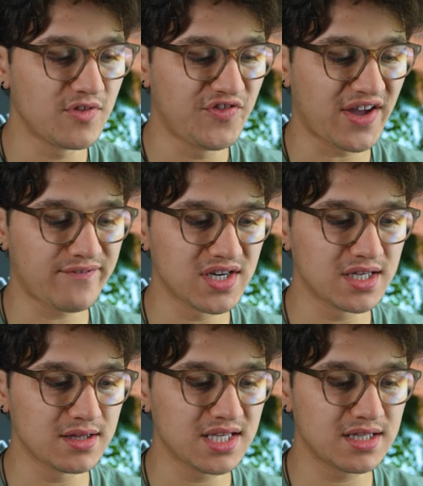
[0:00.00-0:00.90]

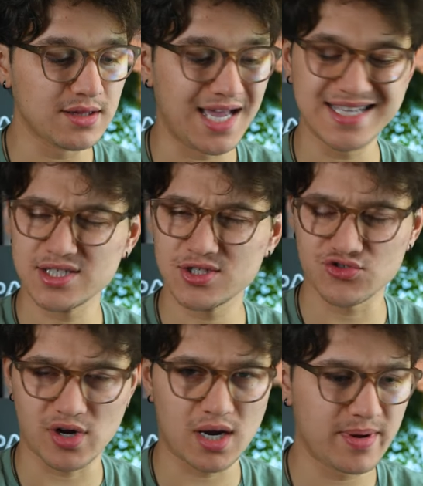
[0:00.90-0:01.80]
Definitely less
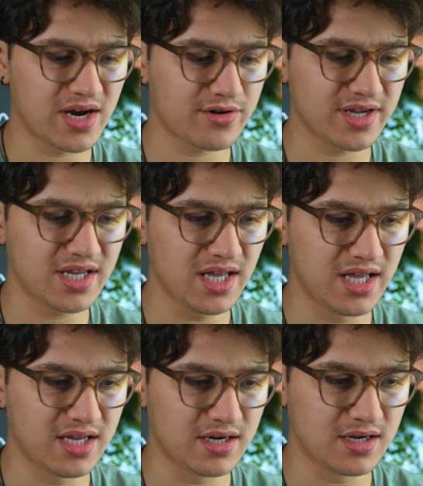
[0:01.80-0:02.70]
strawberry
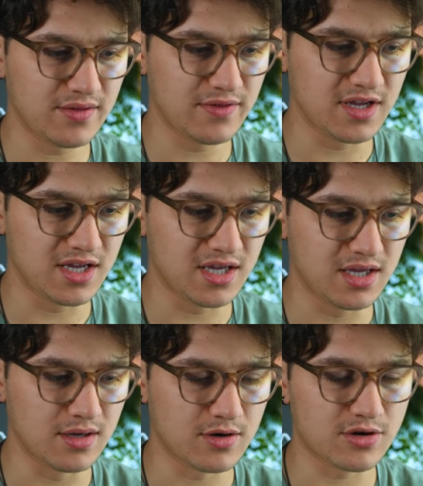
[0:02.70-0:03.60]
in
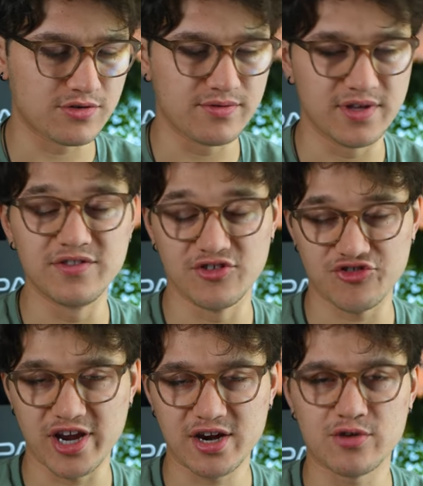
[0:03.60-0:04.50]
the or in the
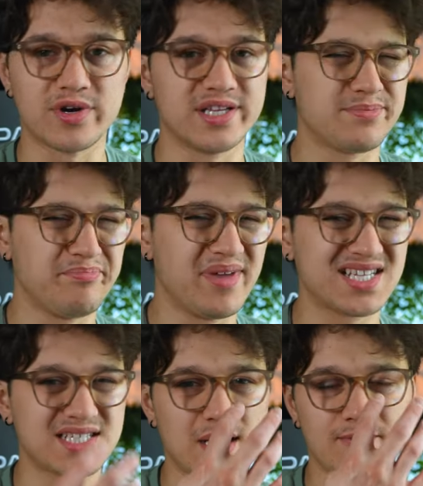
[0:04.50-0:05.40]
shaker when it's
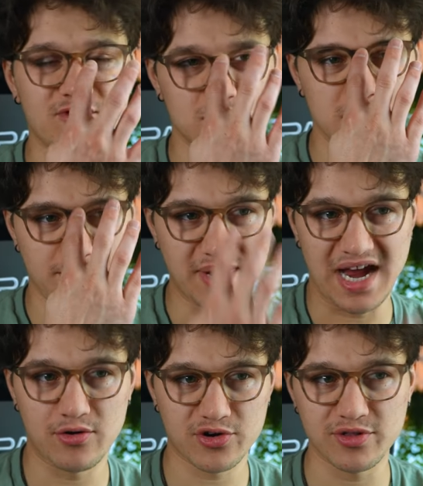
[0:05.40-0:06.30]
mixed up versus the
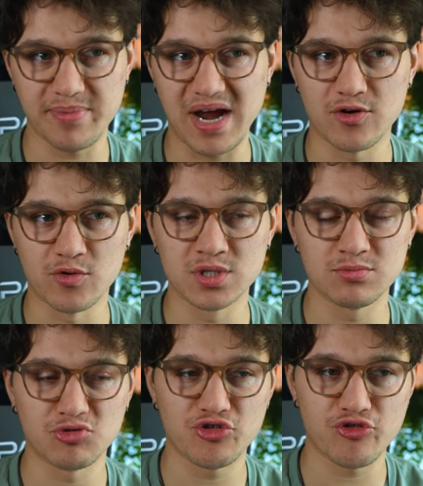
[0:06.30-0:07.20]
powder. The powder was
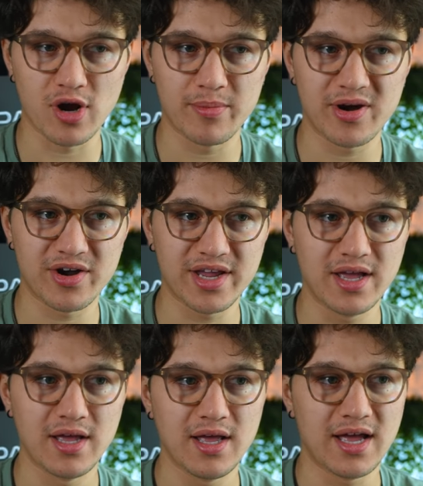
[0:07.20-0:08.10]
more
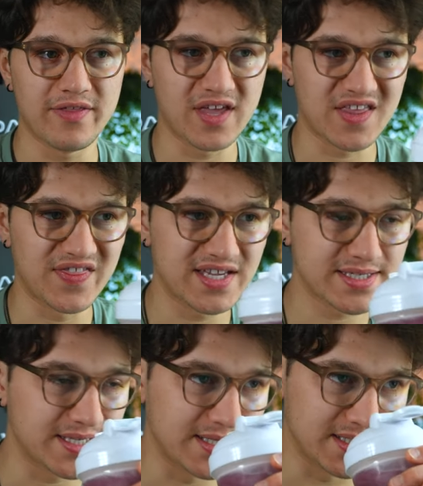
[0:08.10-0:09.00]
strawberry. I think
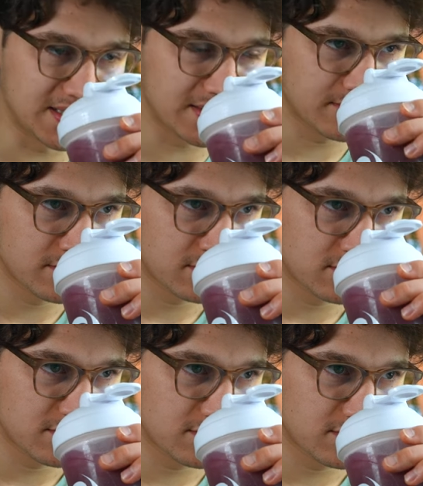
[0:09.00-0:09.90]
this is
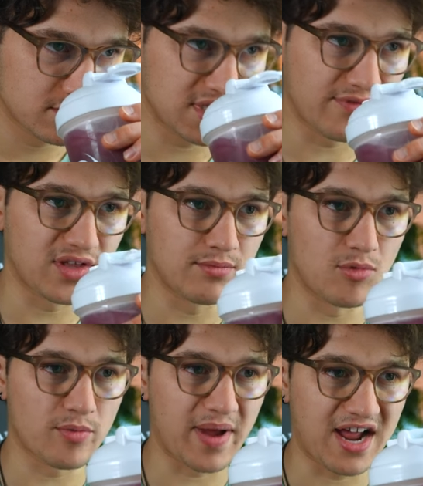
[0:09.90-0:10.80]
definitely
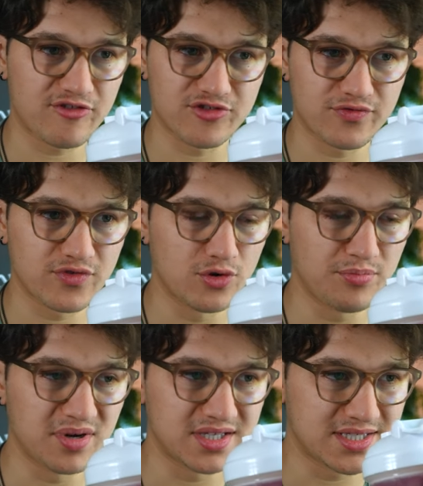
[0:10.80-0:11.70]
more passion
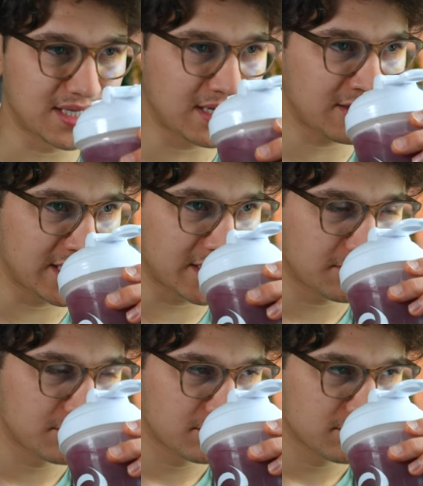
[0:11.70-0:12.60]
fruit, but it's not like
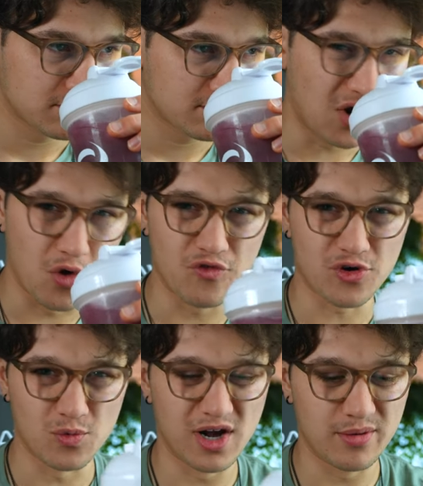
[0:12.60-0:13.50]

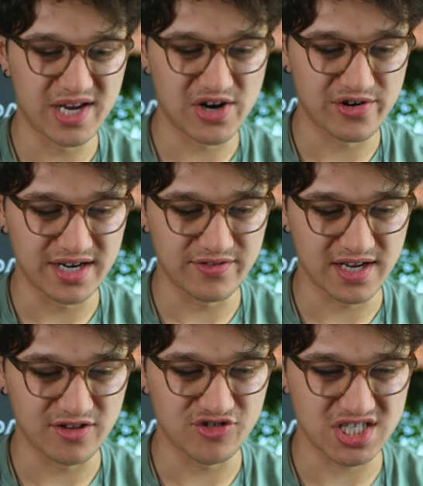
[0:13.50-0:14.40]
overwhelming or
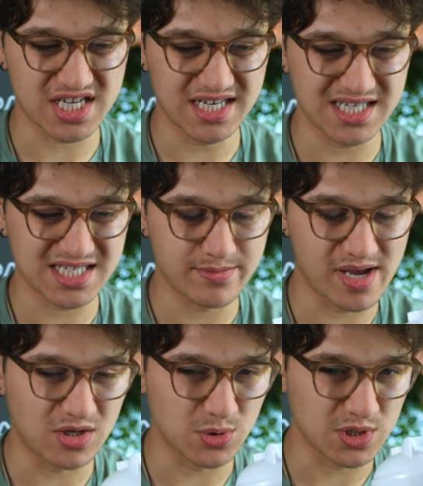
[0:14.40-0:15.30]
anything. It just kind of
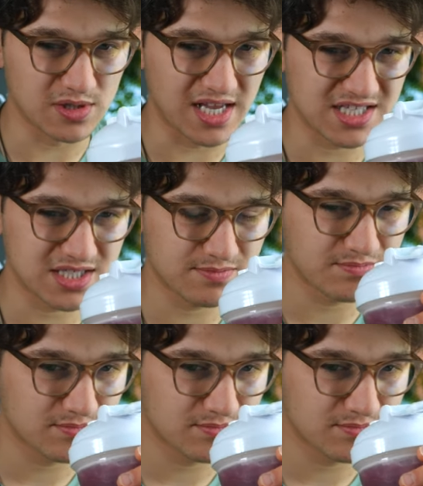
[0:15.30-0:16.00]
smells less,